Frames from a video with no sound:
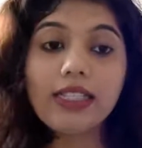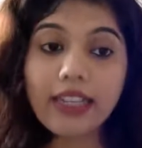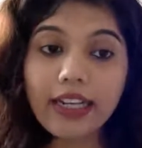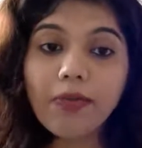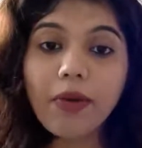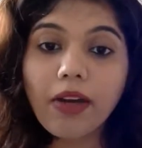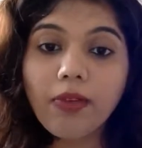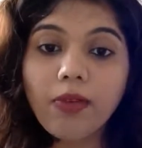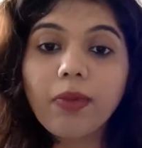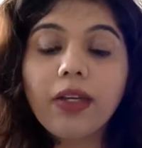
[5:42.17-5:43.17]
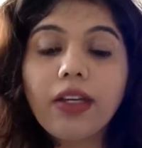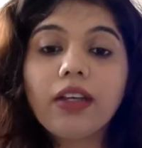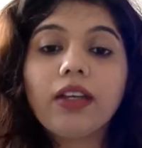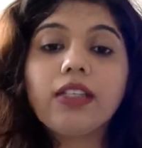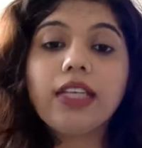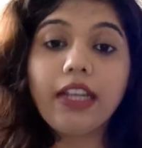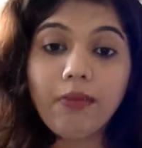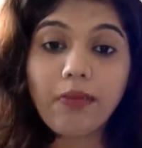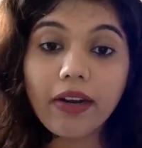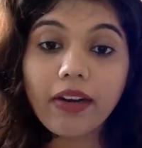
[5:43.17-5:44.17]
The second paragraph would
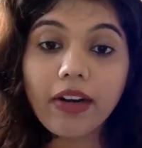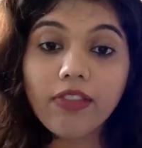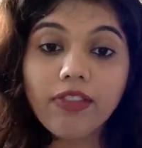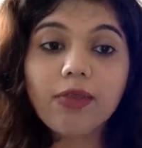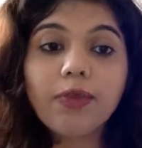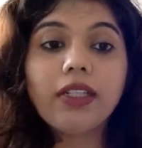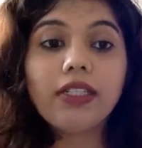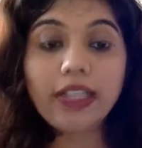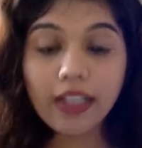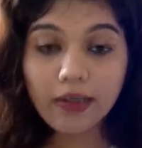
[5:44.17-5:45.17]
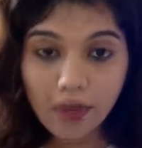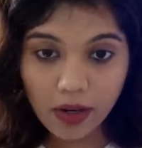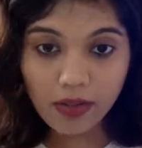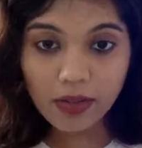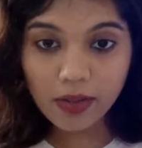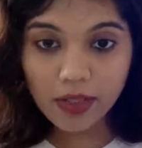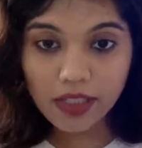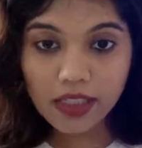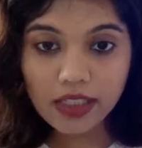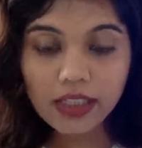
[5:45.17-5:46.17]
be the second part of the
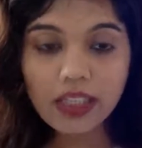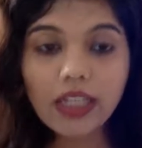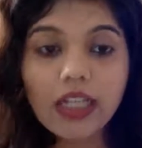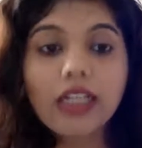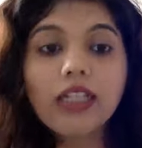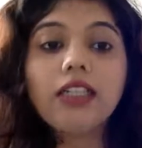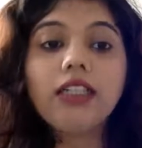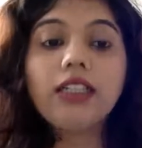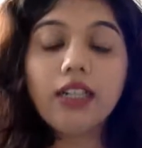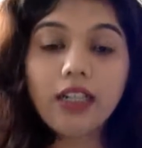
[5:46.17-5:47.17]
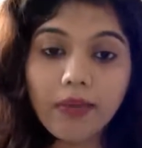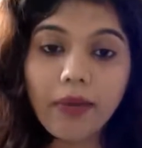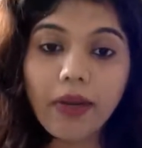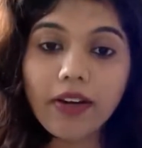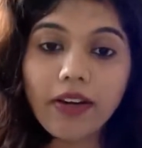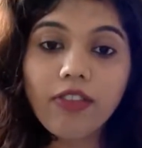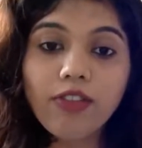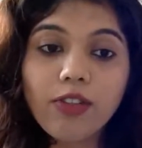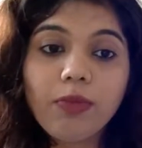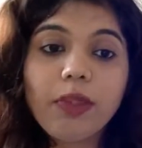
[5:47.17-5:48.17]
question. The third
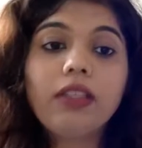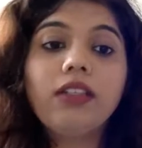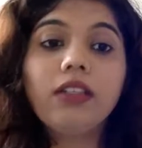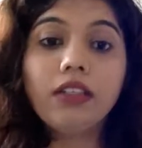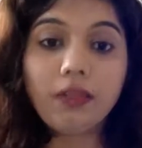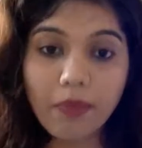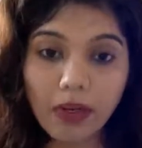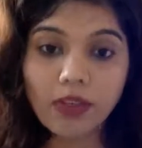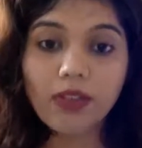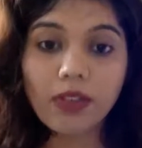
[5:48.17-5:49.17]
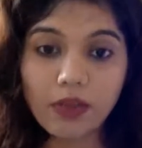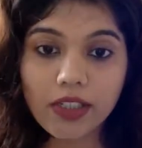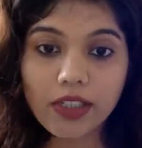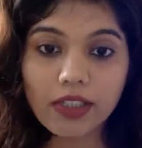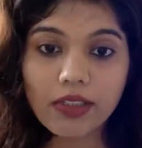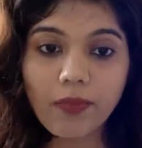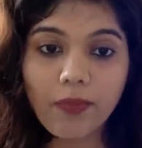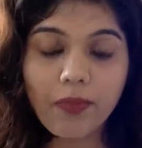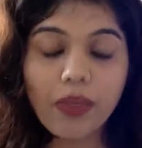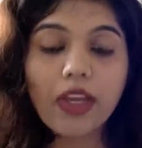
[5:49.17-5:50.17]
paragraph would be the third part of the question.
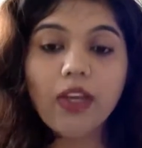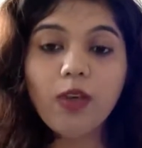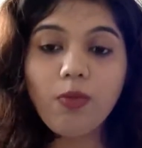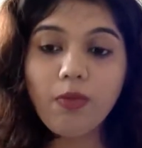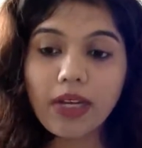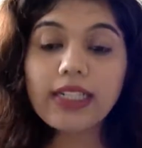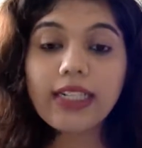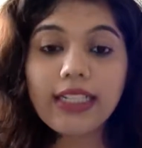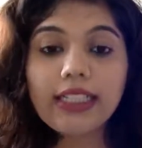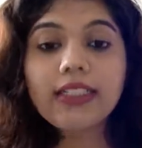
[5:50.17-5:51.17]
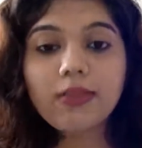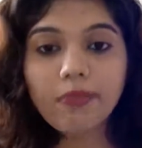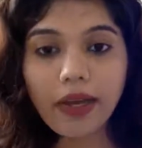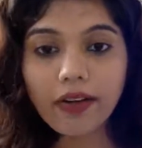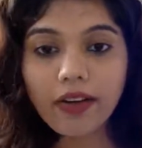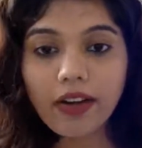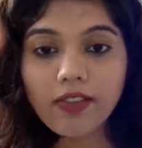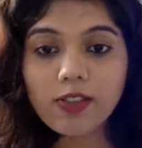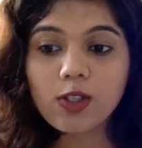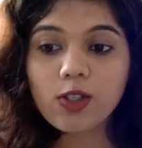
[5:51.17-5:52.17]
You must write these in
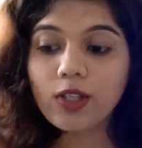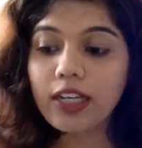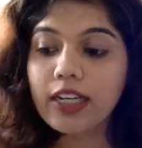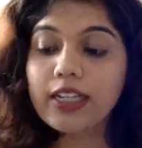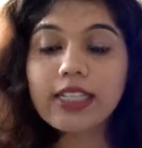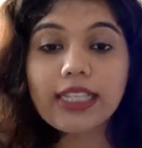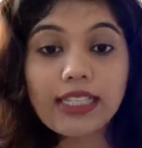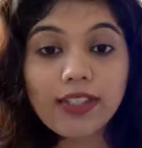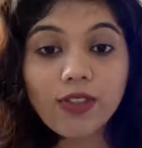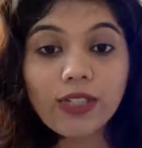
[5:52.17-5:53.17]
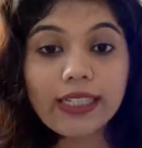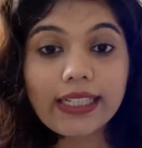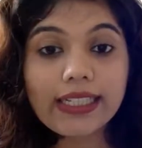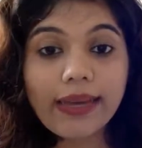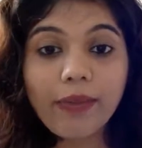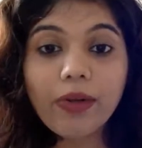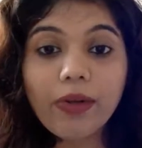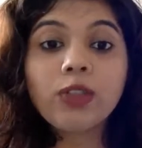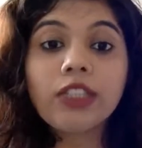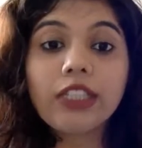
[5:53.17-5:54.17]
paragraphs so that it is easy for the
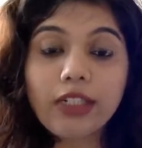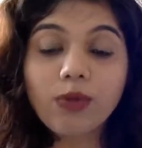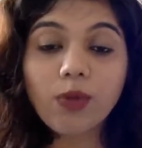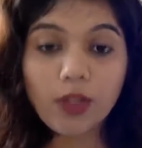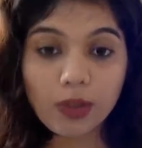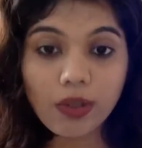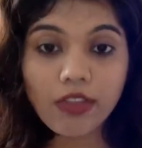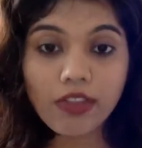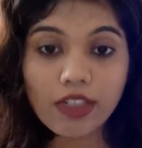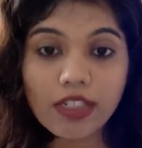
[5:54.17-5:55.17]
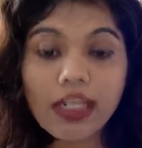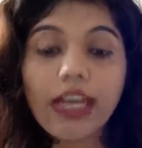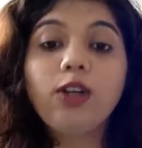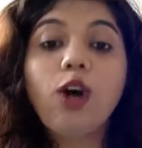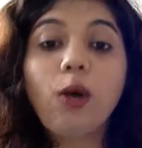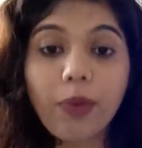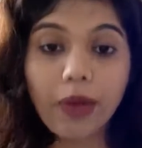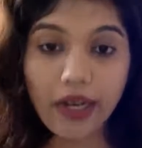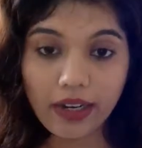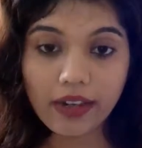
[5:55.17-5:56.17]
examiner to read what you have written and
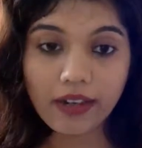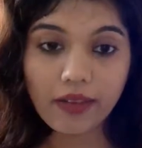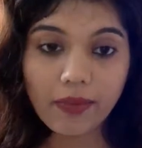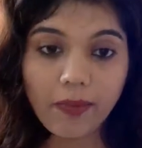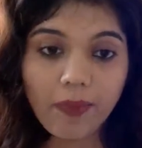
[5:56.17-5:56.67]
comprehend it.